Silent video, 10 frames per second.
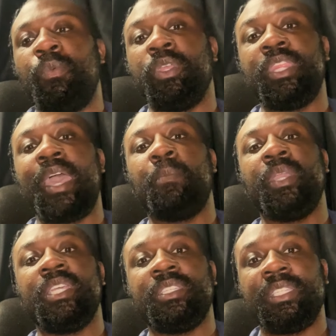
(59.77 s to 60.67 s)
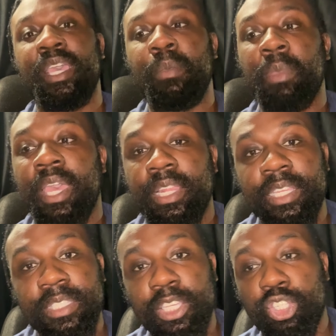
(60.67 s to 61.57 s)
With that being said, man,
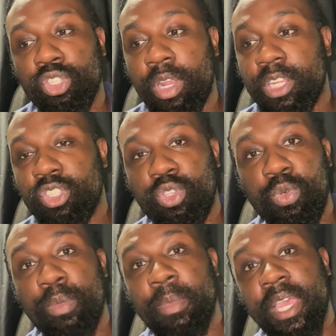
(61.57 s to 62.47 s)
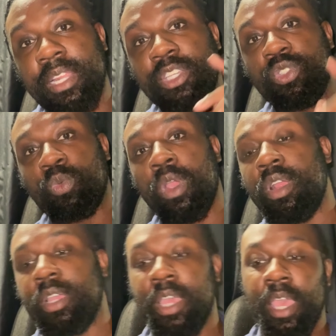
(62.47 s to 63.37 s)
let's get straight into it, man. Let's
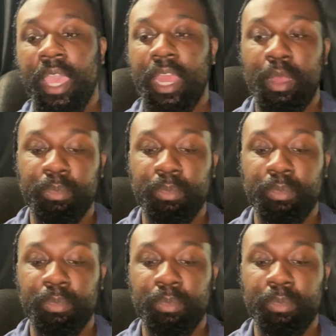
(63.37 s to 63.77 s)
work. And I'm